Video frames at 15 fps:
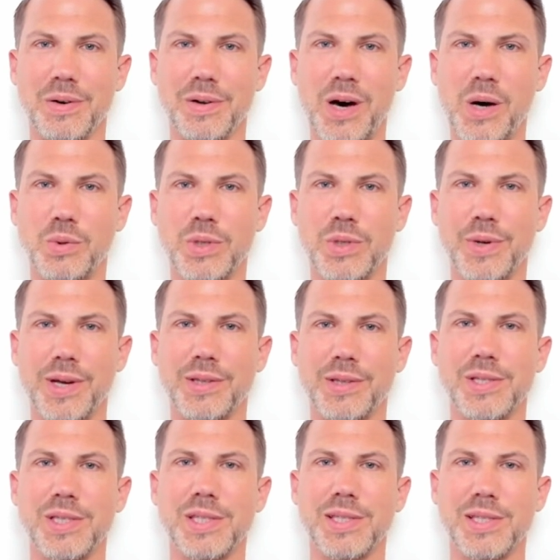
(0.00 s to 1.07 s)
the loop
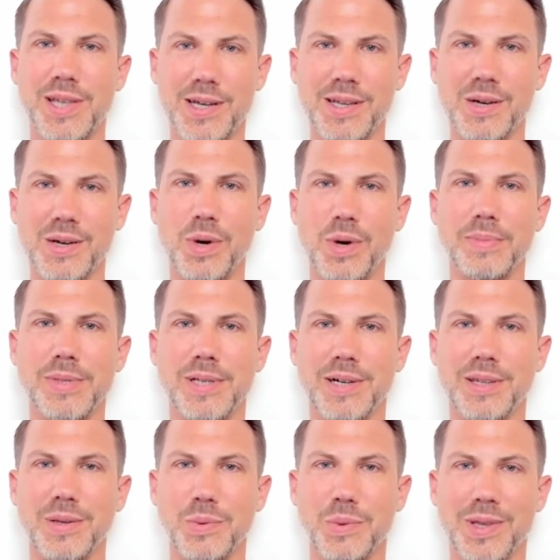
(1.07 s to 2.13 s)
works. But you both need
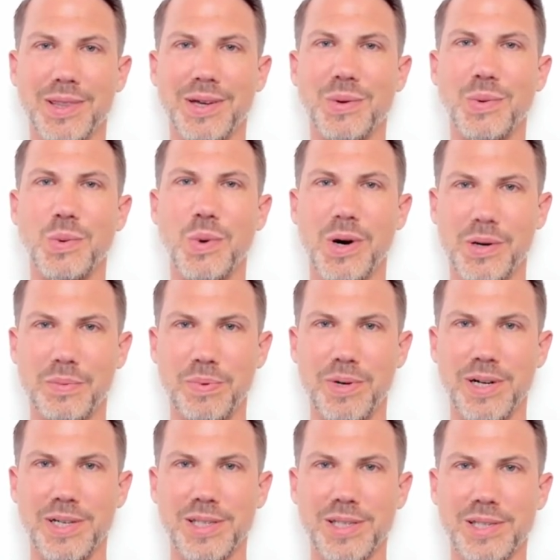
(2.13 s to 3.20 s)
to add the
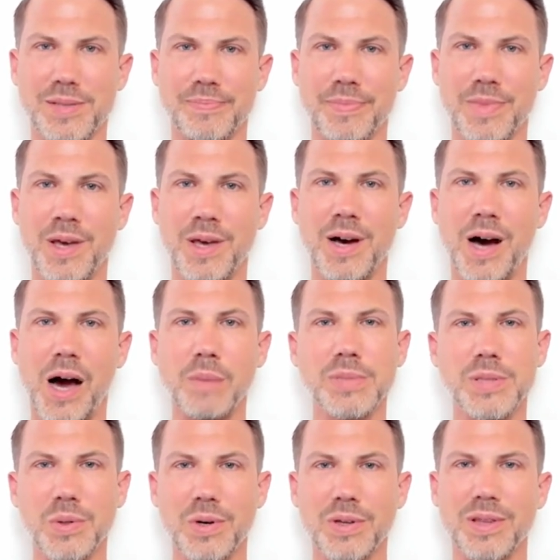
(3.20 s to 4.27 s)
parameter loop equals
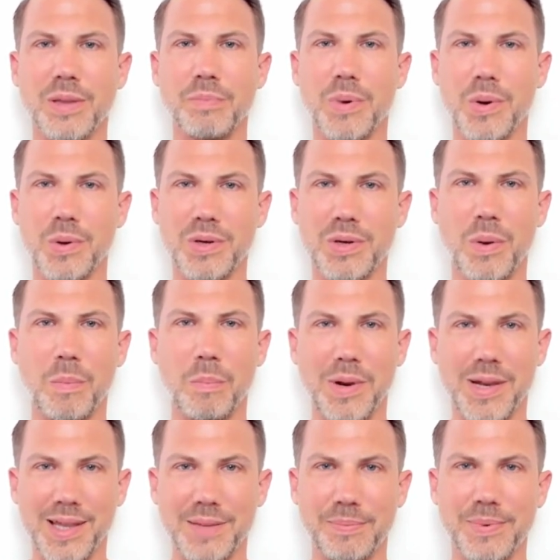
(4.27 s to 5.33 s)
1 and
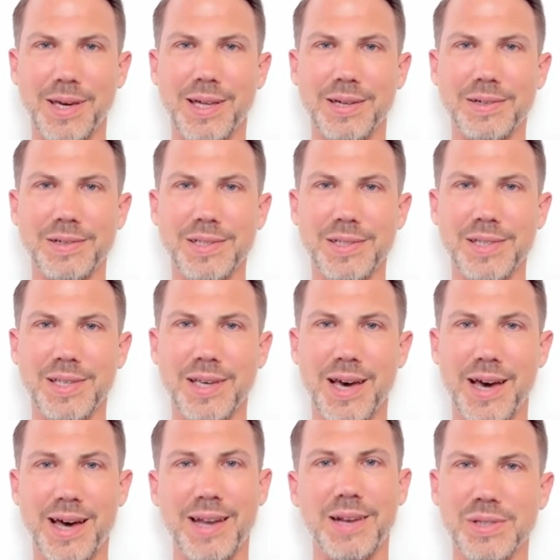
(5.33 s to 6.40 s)
the parameter
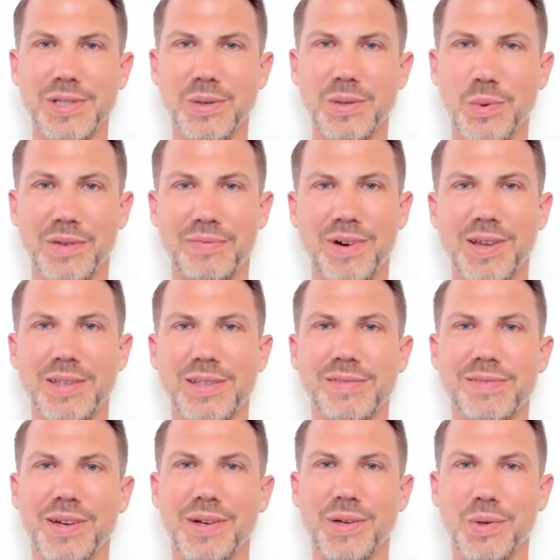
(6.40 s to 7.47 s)
playlist
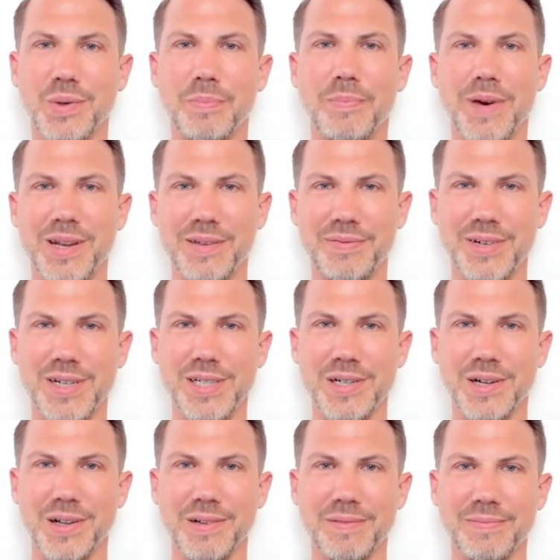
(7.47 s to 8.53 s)
equals
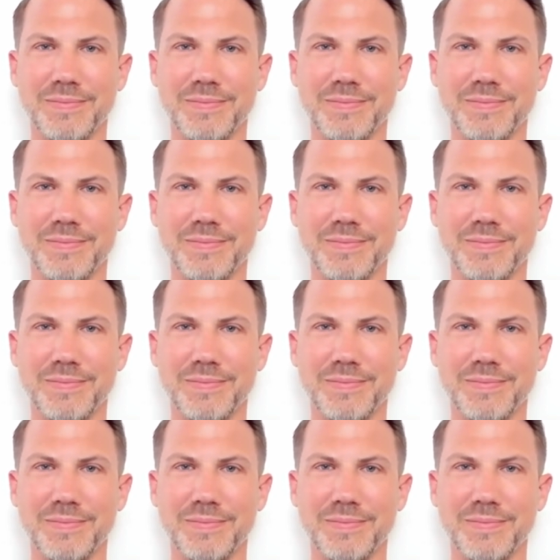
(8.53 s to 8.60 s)
your